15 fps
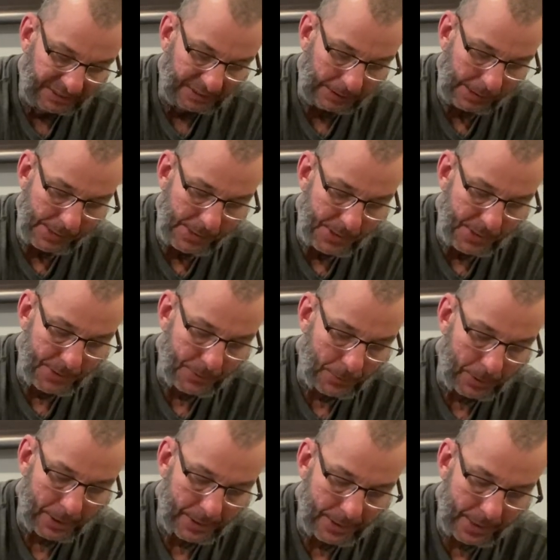And this is
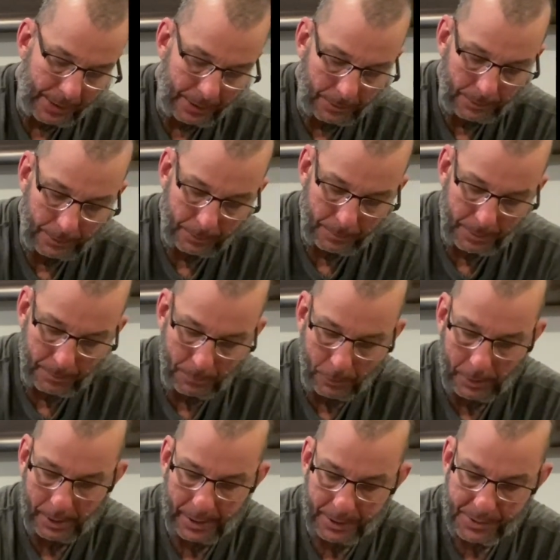where I take a little bit more
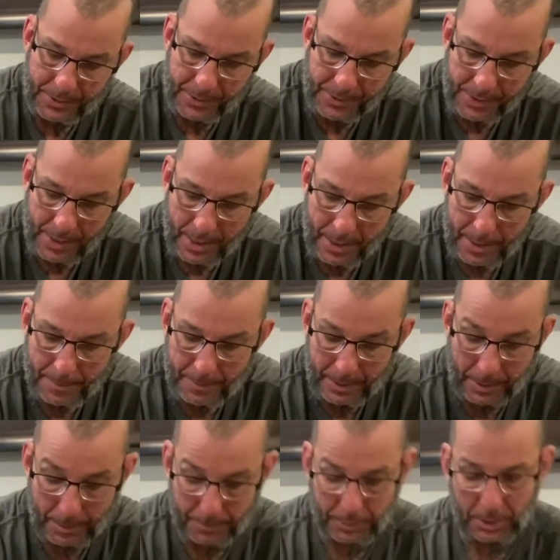extra time and I
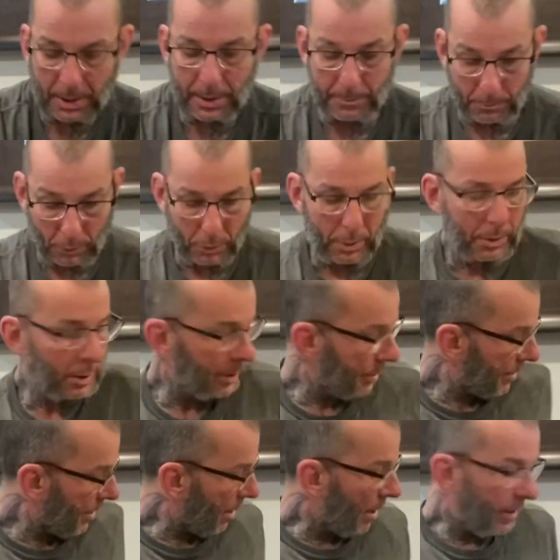apply more because
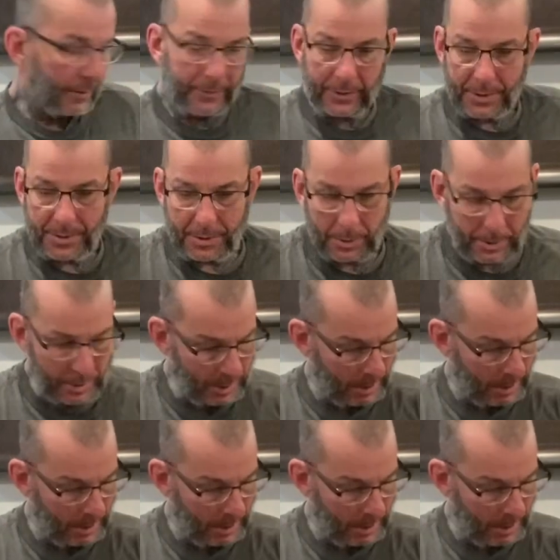obviously